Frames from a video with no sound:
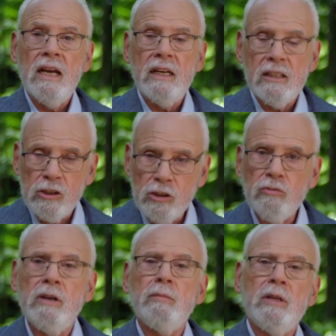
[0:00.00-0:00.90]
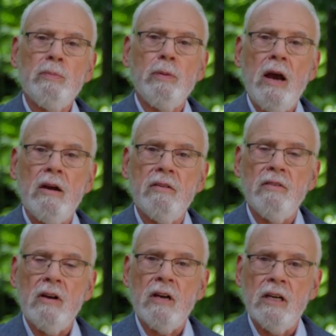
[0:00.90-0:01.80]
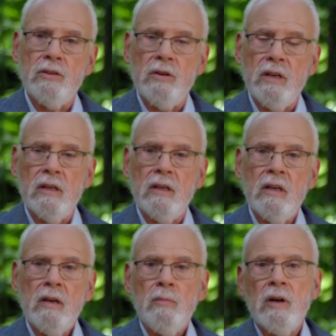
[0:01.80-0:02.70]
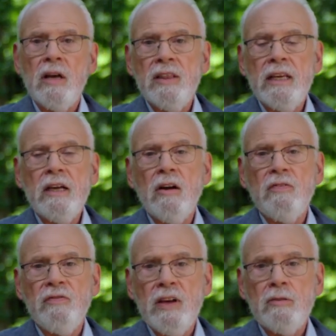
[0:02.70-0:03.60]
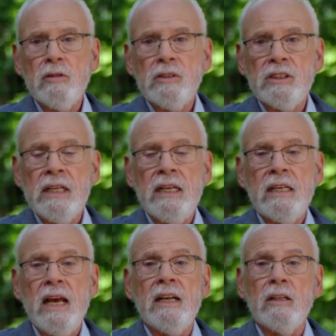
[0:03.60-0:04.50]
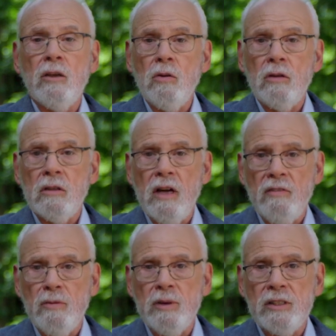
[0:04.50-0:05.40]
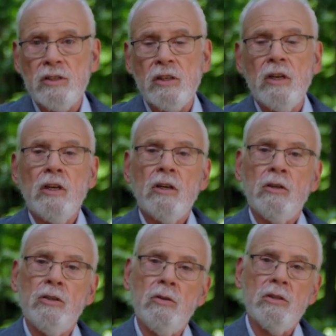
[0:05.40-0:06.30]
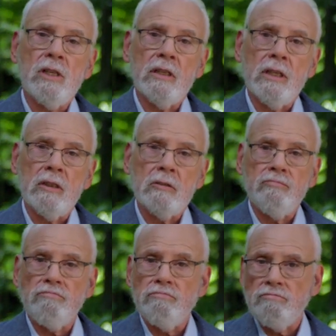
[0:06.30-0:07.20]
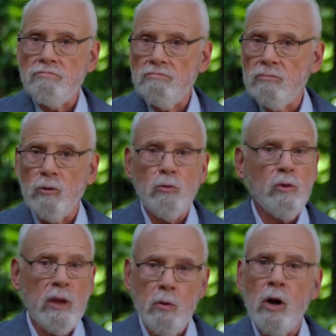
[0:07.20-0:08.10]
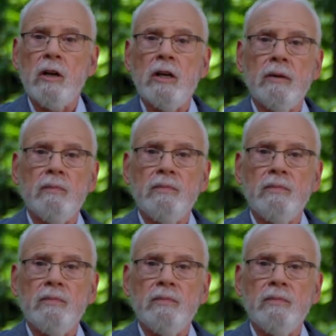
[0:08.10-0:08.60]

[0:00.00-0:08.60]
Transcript: and extremely proud of our country, but I think our federal, state, and local governments could use a little mm, reworking.